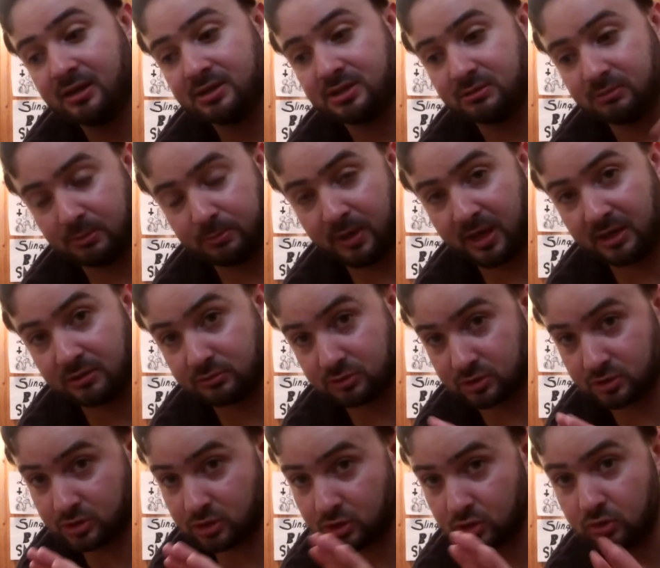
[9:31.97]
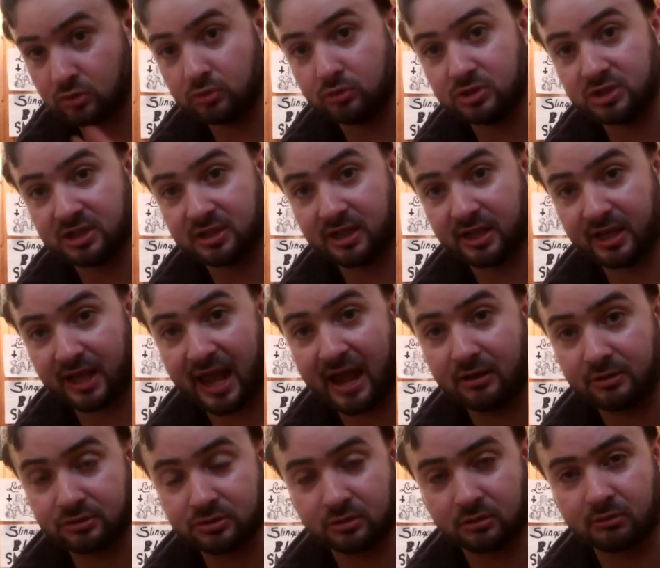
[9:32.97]
Jimmy Page was huge in the
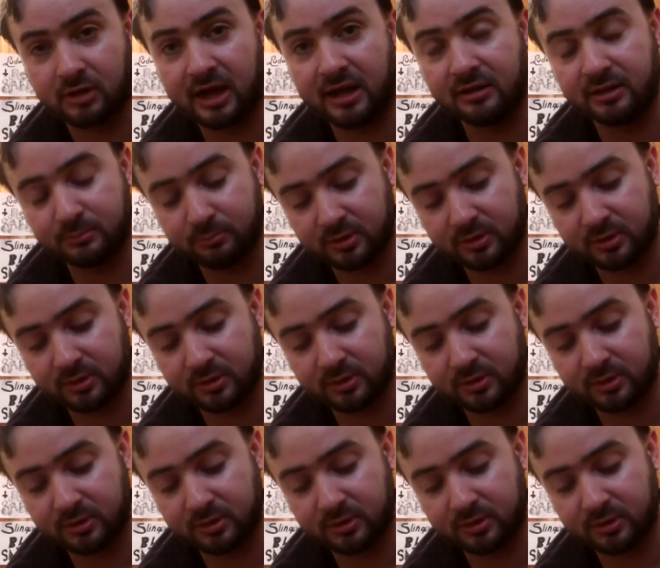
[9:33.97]
Aleister Crowley,